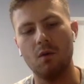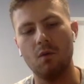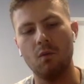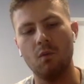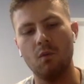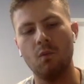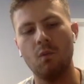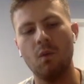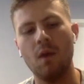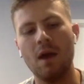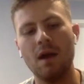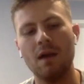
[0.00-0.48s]

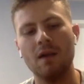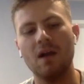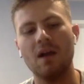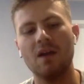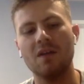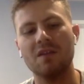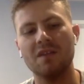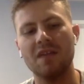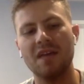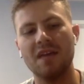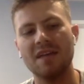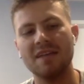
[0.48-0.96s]
well
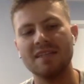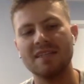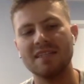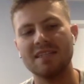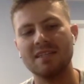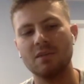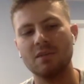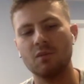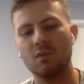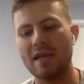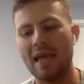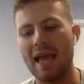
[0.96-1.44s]

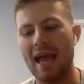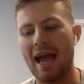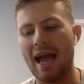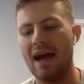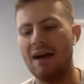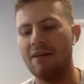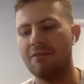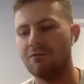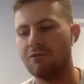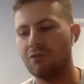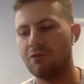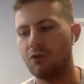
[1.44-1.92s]
unless we
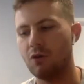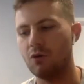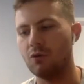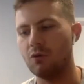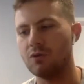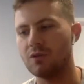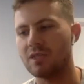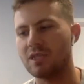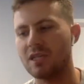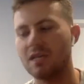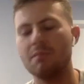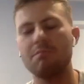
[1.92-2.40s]
have
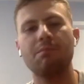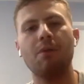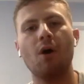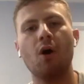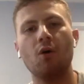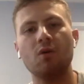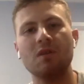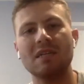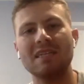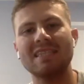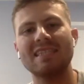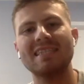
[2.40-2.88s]
those
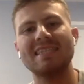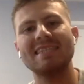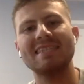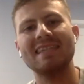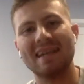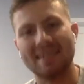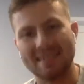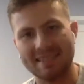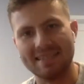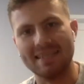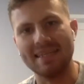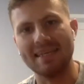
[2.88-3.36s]
components
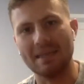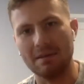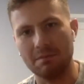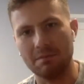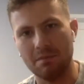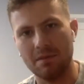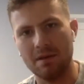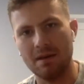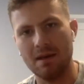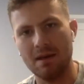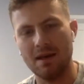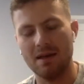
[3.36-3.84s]
next to
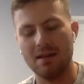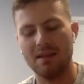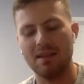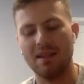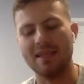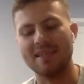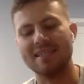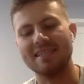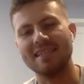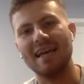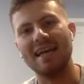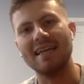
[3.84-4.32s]
him,
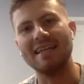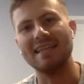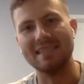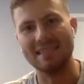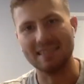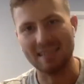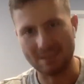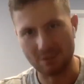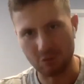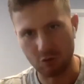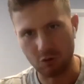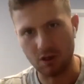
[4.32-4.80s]
like Said
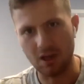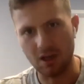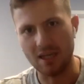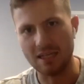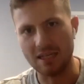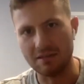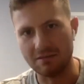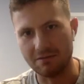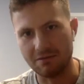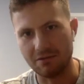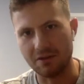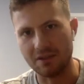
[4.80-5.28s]

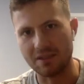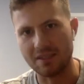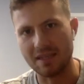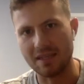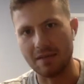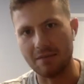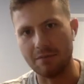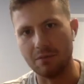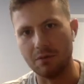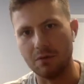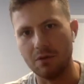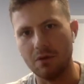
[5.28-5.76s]
Izzatullahi, for
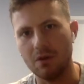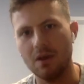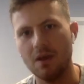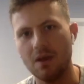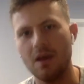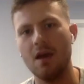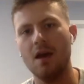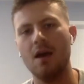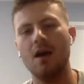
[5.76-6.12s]
example.